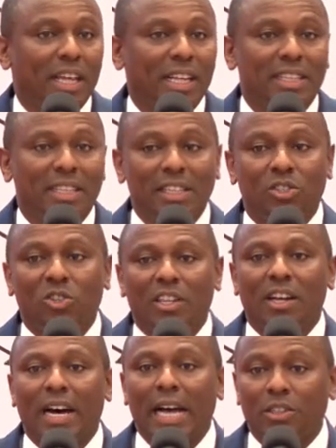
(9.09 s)
that this
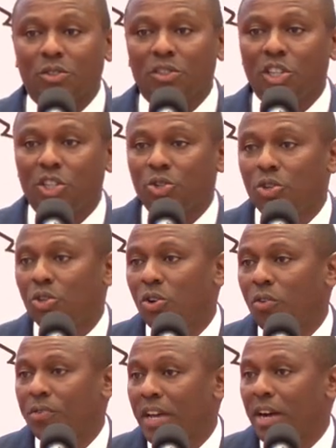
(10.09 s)
association
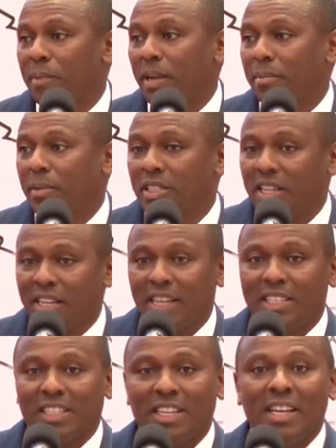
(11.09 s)
of young
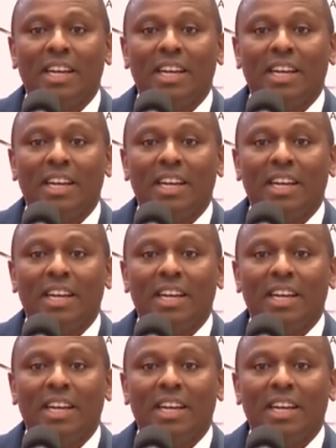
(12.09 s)
parliamentarians